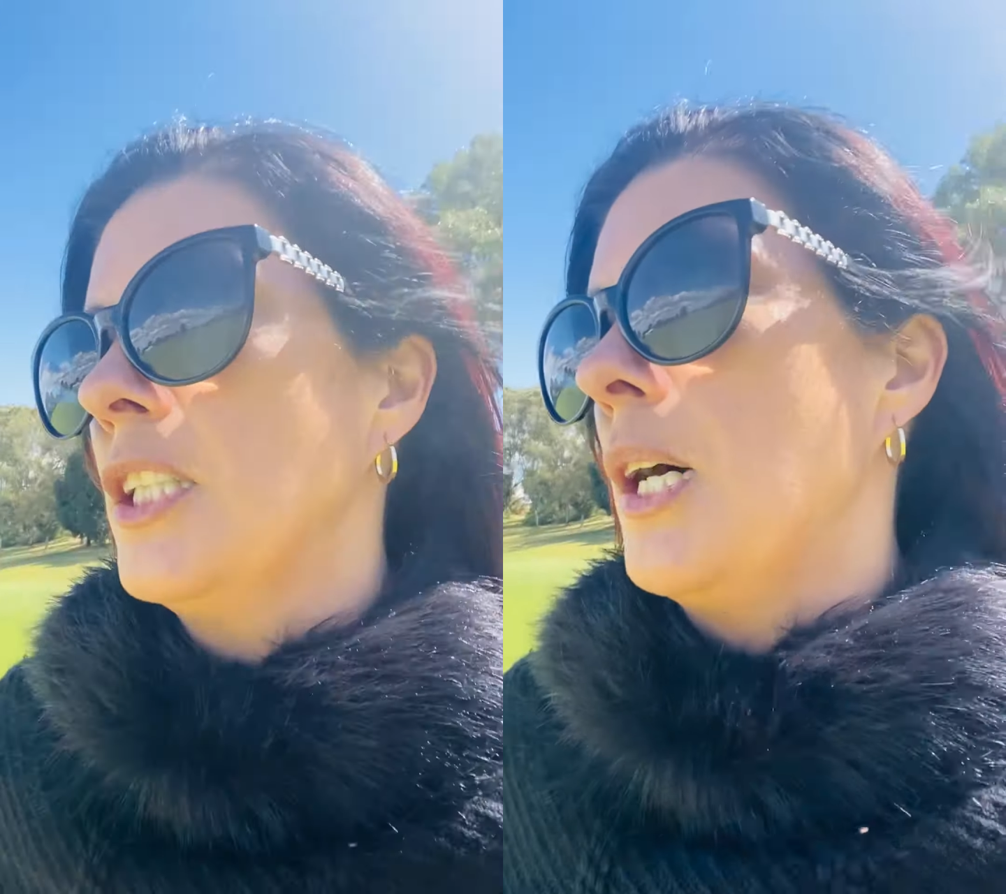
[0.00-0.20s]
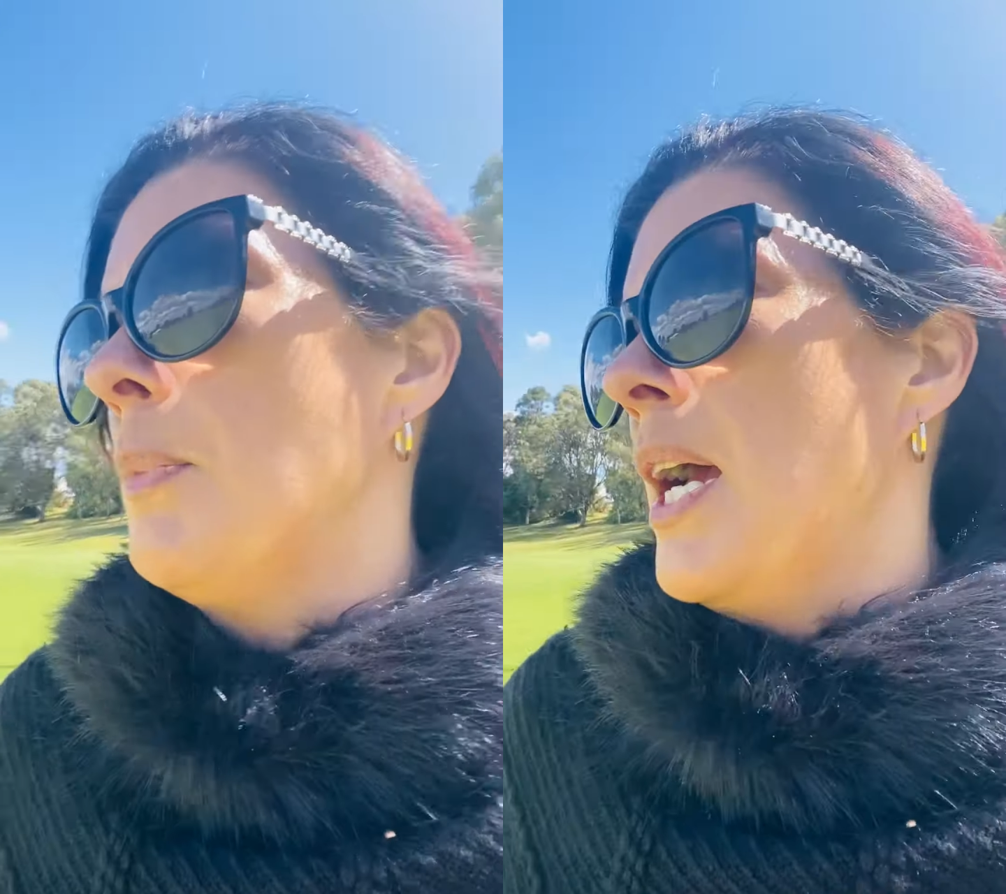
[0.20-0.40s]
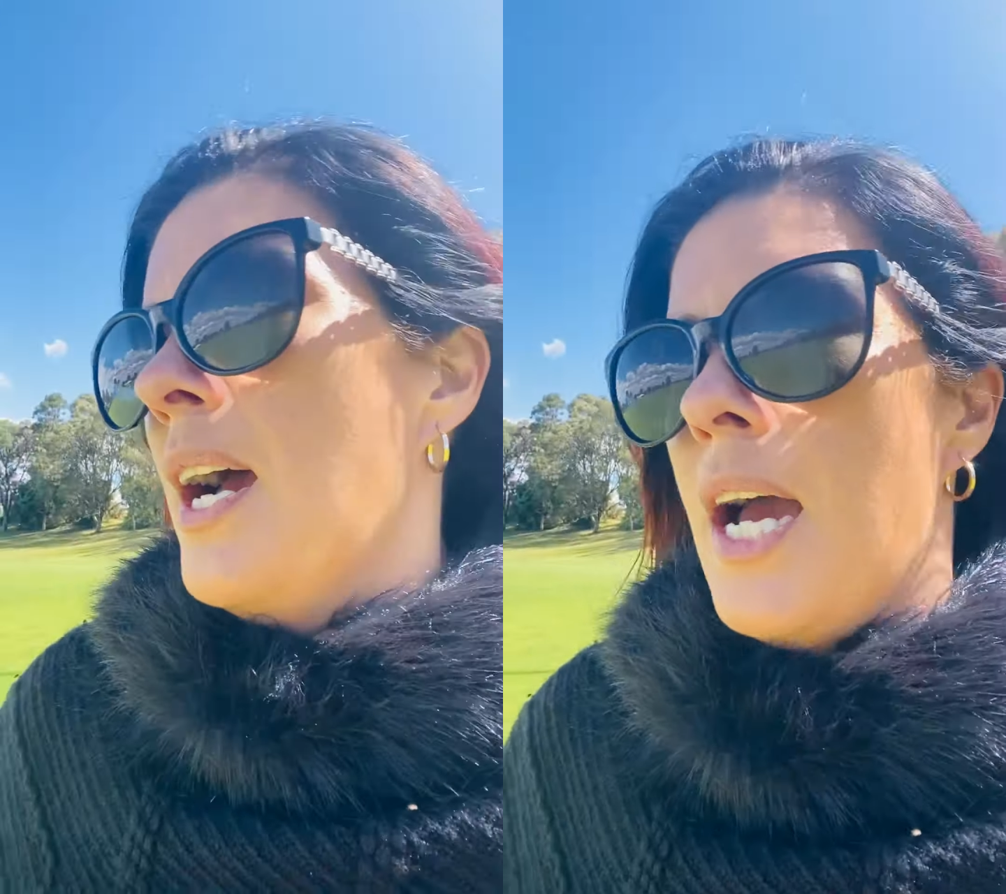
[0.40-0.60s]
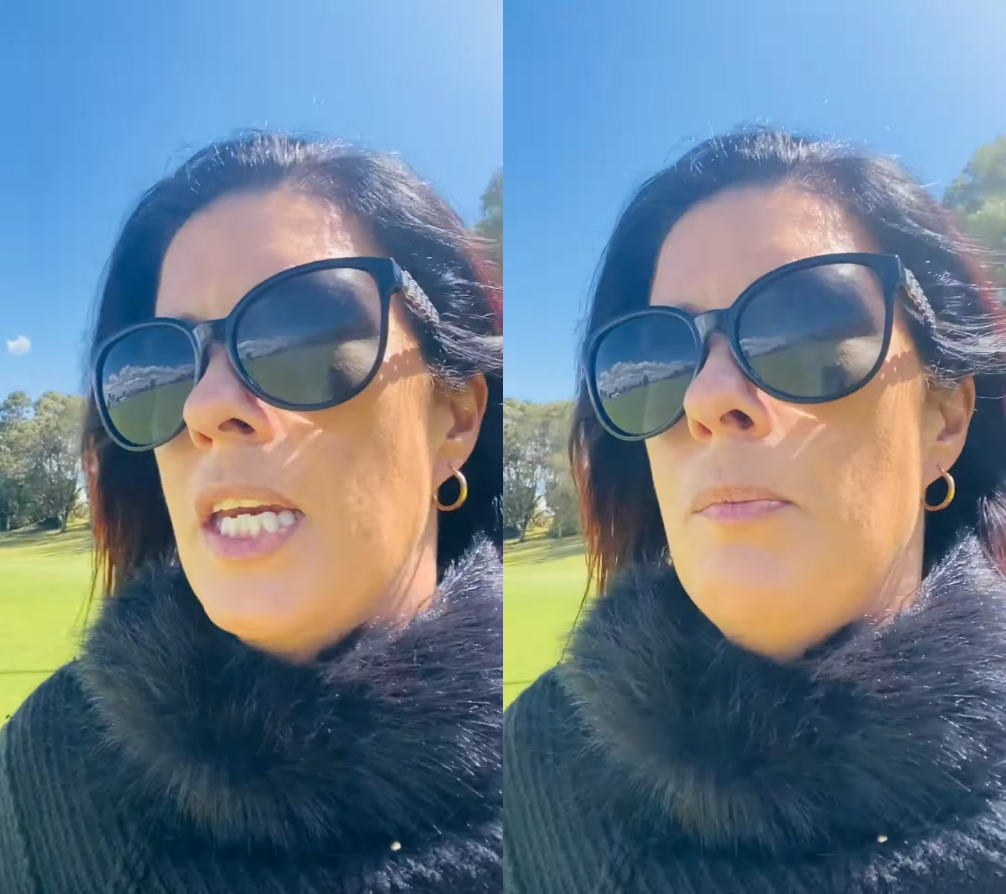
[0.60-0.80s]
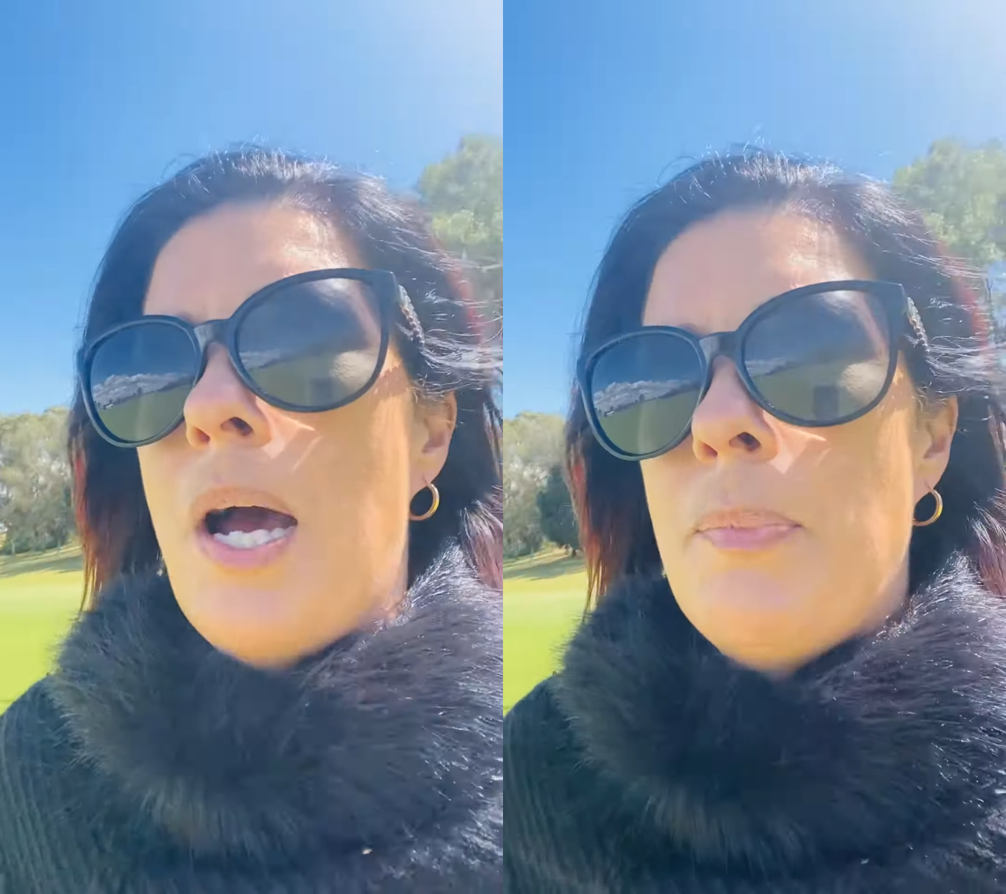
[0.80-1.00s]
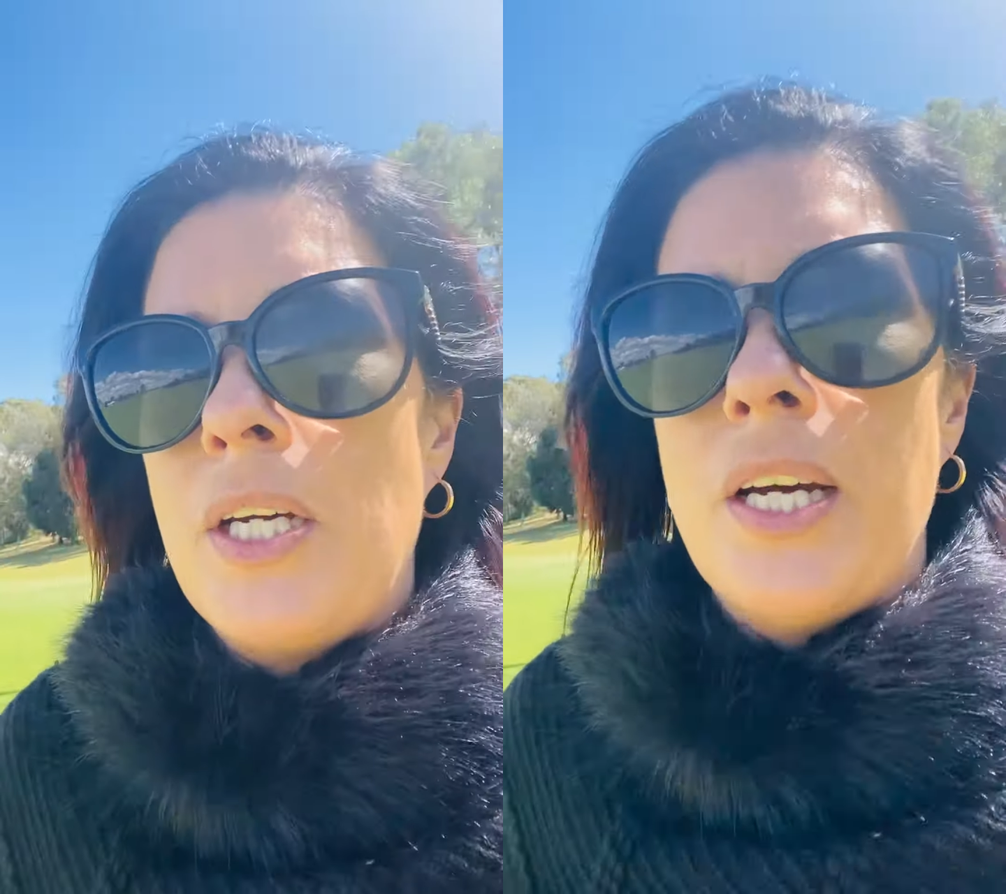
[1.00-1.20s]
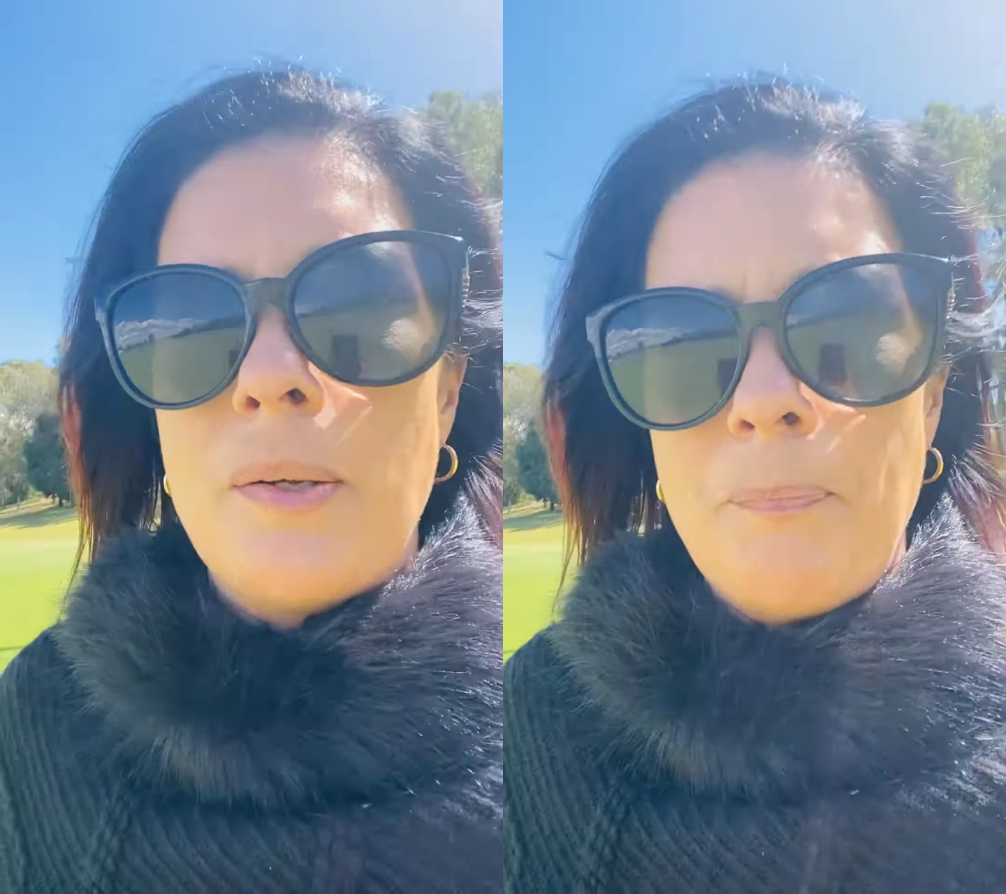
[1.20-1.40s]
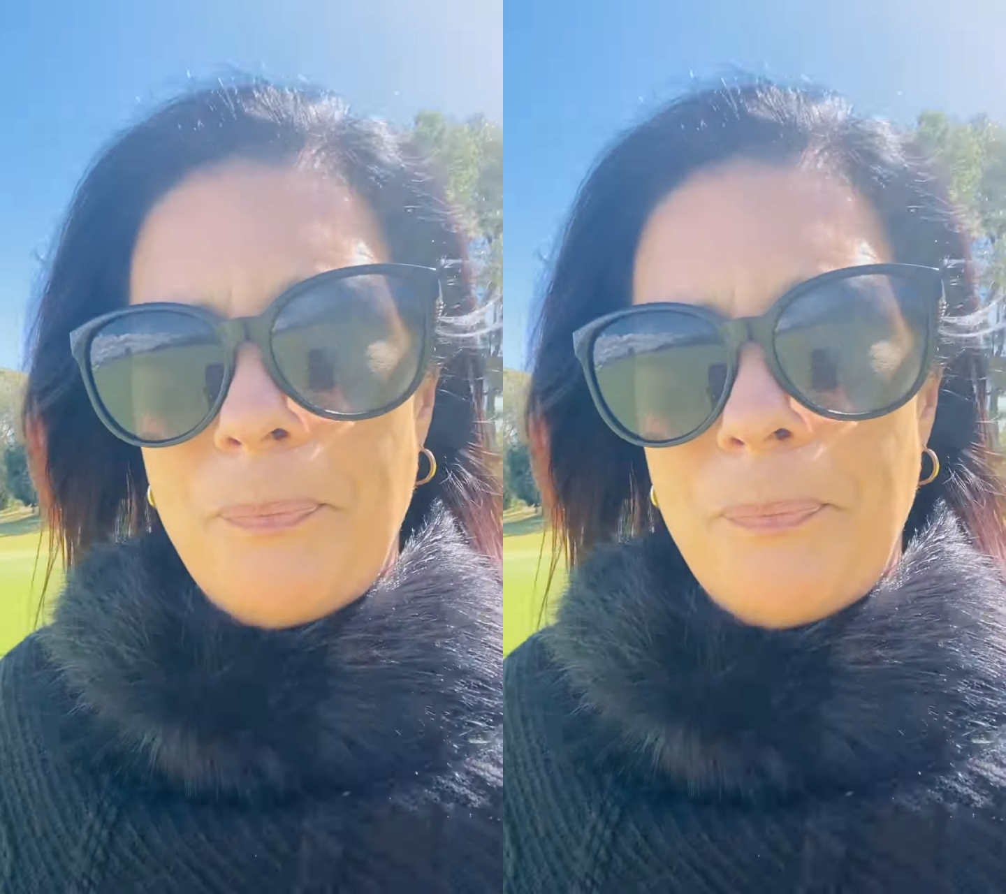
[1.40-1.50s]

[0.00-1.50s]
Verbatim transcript: job. And you might be going,